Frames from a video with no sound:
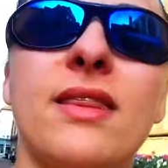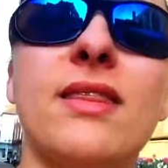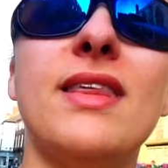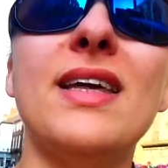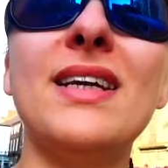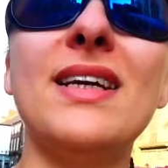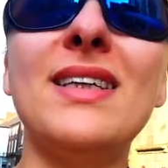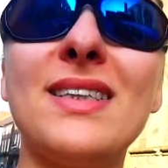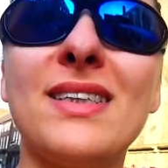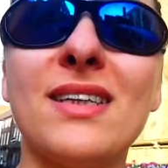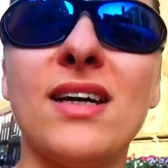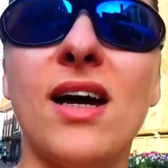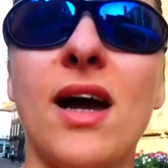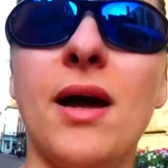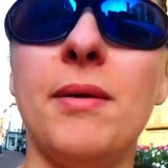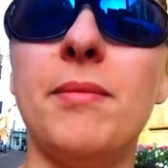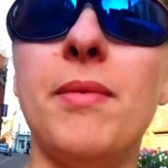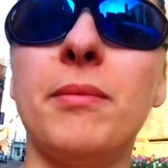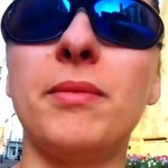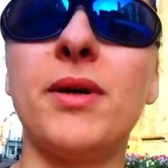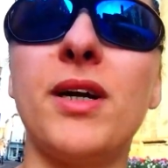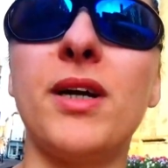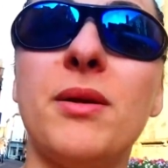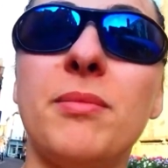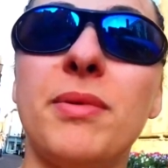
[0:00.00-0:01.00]
This time
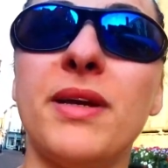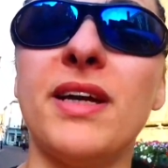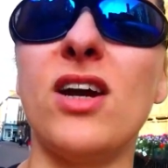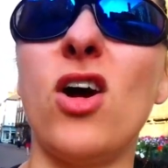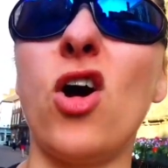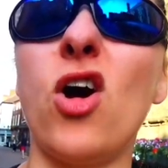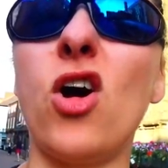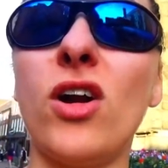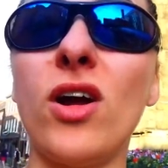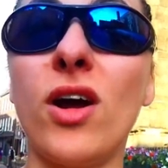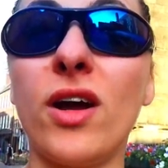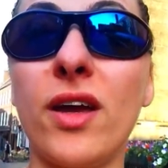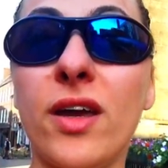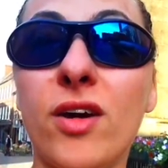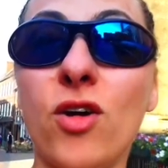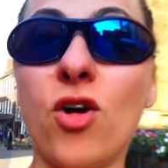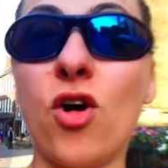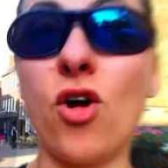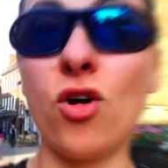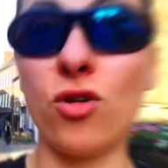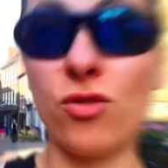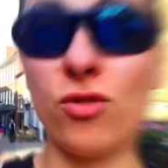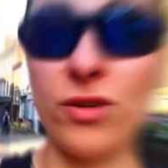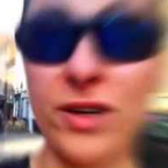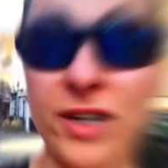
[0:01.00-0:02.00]
I'm going to be on a Curry